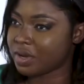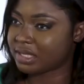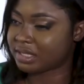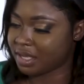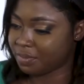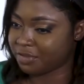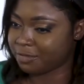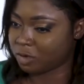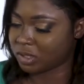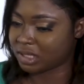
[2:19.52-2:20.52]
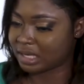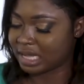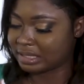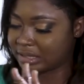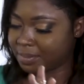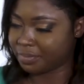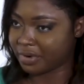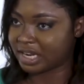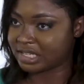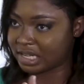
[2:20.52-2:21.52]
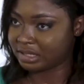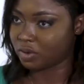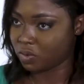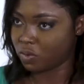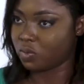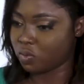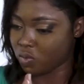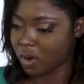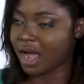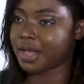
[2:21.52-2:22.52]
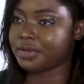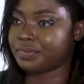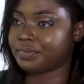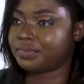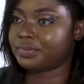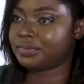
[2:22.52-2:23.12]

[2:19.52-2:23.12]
Who is EB Forson as a brand, as a whole? Who are you?